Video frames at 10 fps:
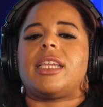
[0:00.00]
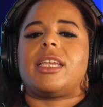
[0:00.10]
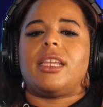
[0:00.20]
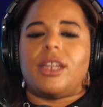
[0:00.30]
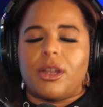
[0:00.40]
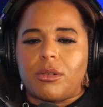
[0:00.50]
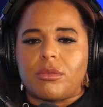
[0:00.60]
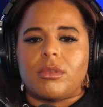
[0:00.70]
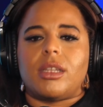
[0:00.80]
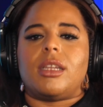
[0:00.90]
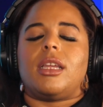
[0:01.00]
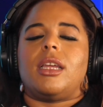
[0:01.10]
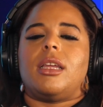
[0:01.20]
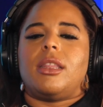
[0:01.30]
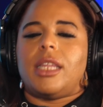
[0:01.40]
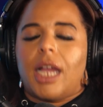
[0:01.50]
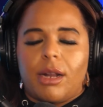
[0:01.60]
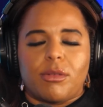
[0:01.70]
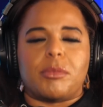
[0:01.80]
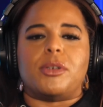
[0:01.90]
you know, the
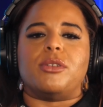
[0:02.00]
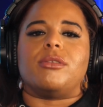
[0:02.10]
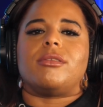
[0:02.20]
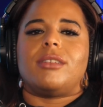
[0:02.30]
Honorable